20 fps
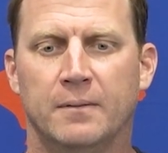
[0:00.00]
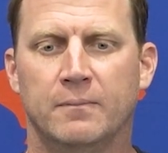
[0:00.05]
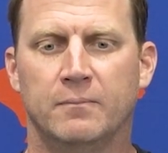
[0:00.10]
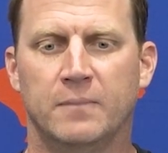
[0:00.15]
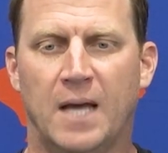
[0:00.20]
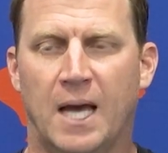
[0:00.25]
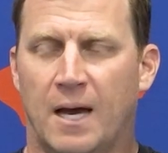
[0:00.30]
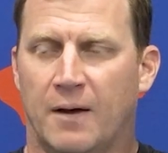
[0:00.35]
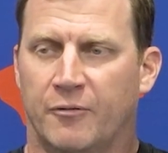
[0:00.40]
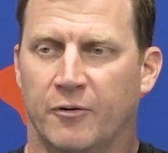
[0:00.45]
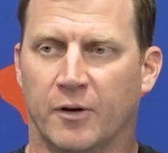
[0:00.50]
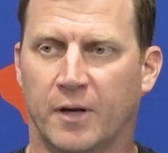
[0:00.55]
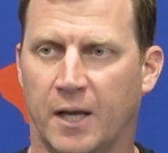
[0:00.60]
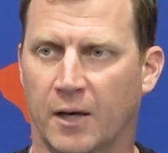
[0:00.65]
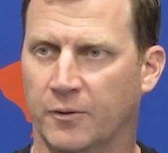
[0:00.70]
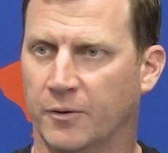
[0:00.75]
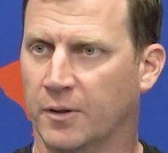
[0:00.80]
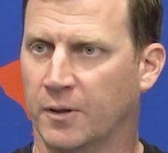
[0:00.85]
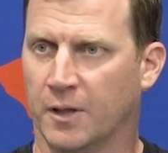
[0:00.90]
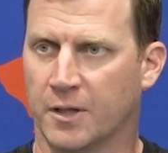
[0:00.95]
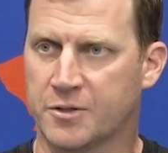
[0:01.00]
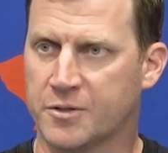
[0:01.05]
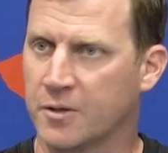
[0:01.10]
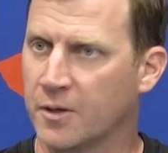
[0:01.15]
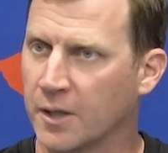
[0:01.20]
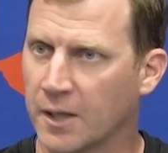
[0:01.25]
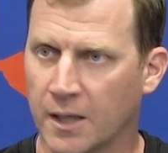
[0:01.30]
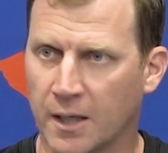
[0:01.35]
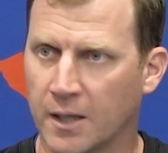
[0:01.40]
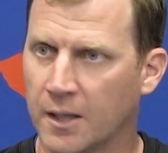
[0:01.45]
yeah, for Keldrick Luster
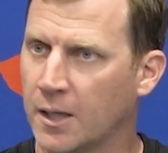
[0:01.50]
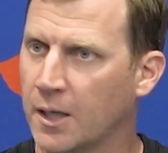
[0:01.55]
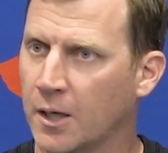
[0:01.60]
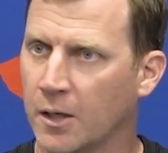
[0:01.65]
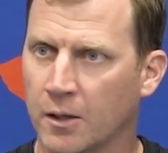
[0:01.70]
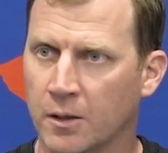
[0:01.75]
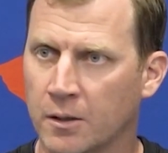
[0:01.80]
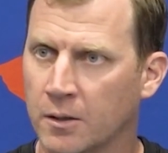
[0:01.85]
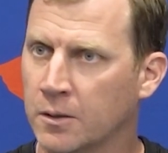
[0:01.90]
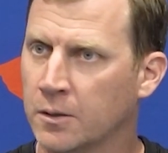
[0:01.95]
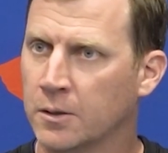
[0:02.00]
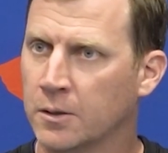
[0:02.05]
to get in there,